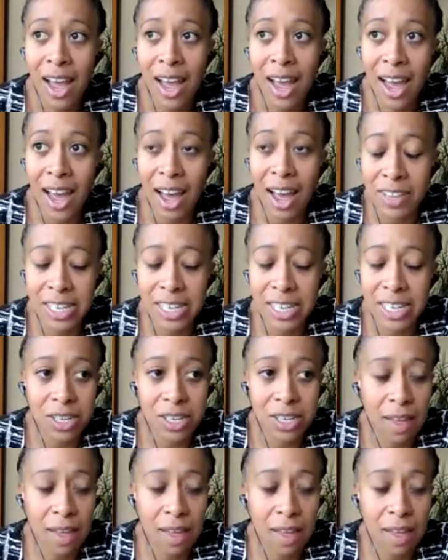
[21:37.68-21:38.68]

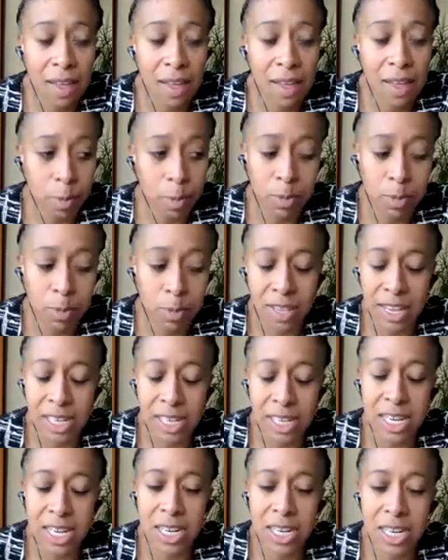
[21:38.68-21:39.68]
the pupils that they
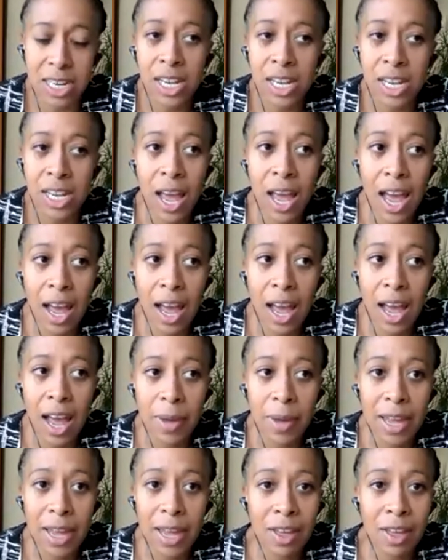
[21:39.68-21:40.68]
teach,
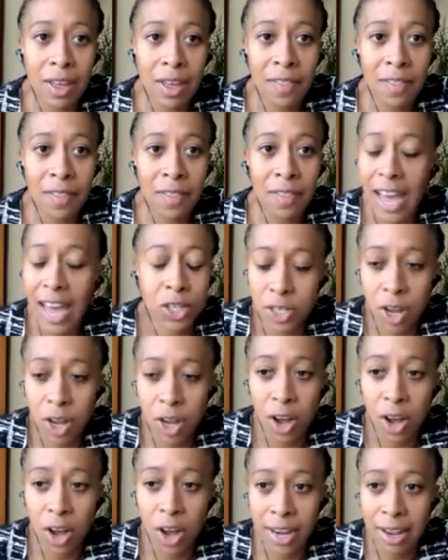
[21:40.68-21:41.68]
that
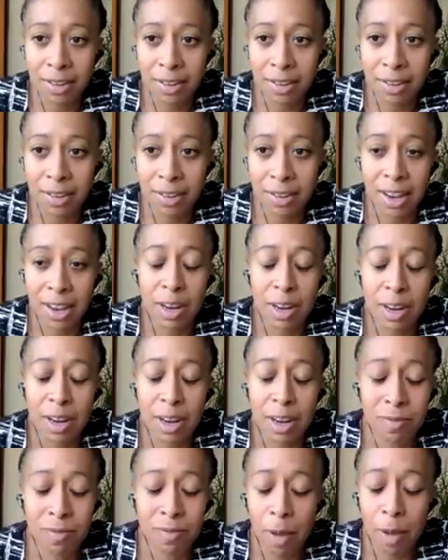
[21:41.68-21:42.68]
just can't necessarily be
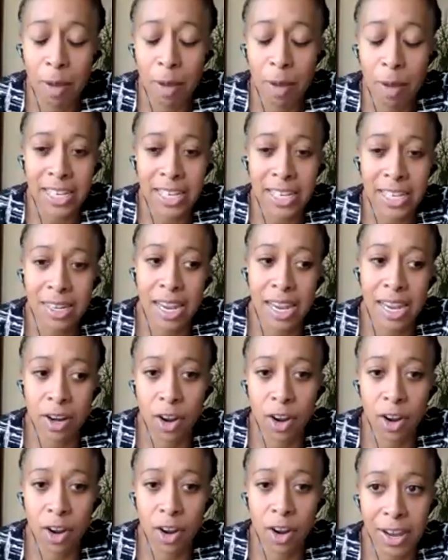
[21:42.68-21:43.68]
replicated in
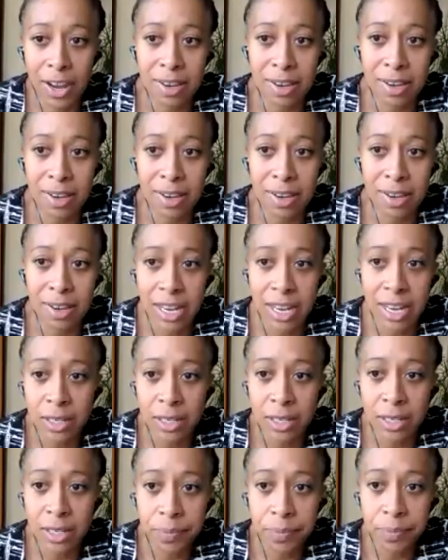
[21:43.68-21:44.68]
an online
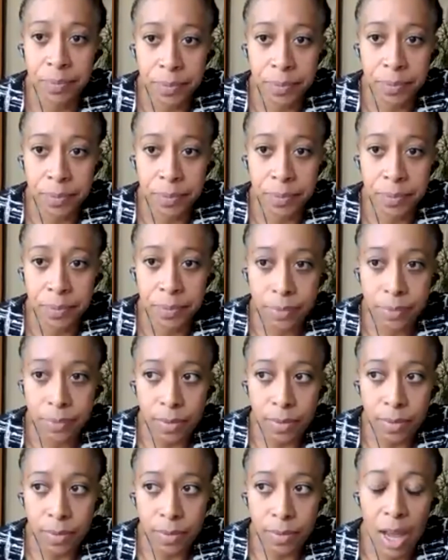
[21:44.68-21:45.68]
setting.
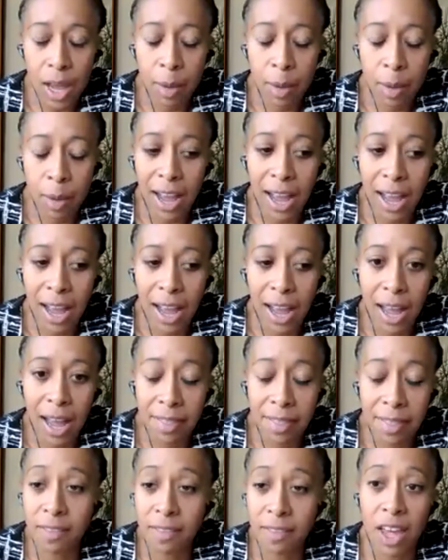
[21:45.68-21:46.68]

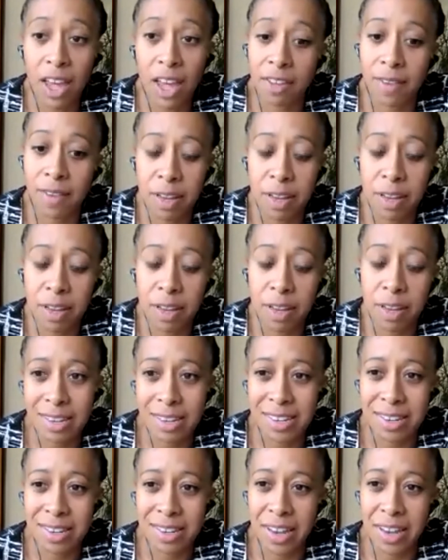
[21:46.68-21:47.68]
I think the other aspect
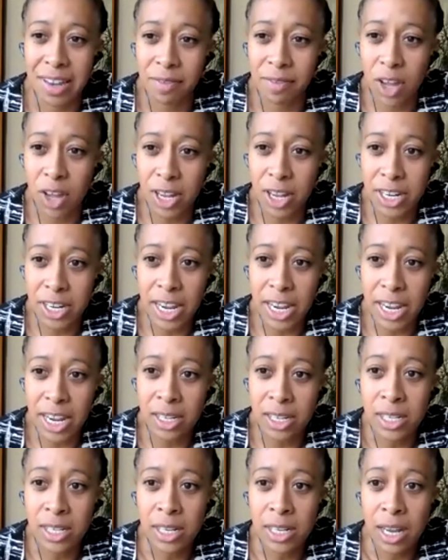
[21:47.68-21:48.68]
of this is
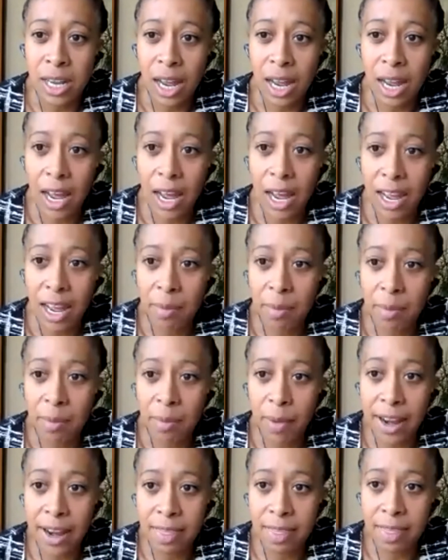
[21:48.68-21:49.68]
safeguarding. And
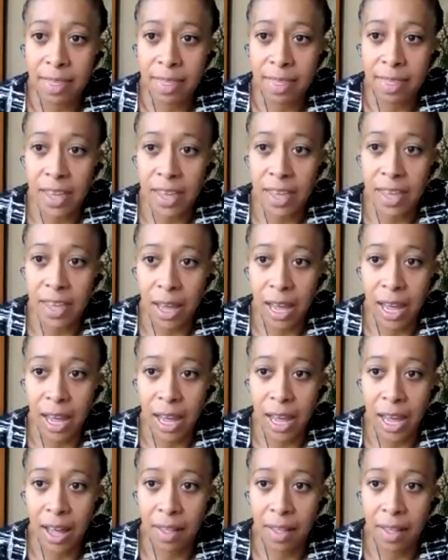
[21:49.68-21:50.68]
I think
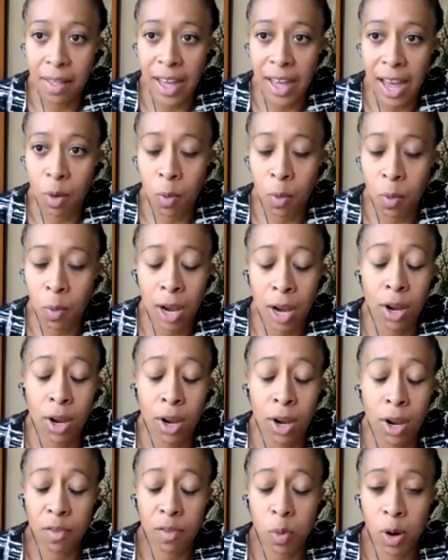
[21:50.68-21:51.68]
that a
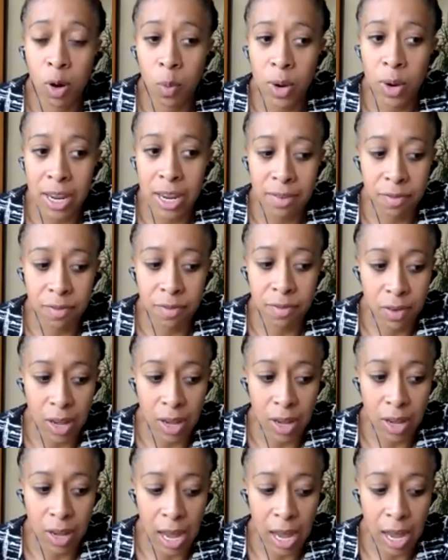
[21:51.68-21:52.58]
lot of what we've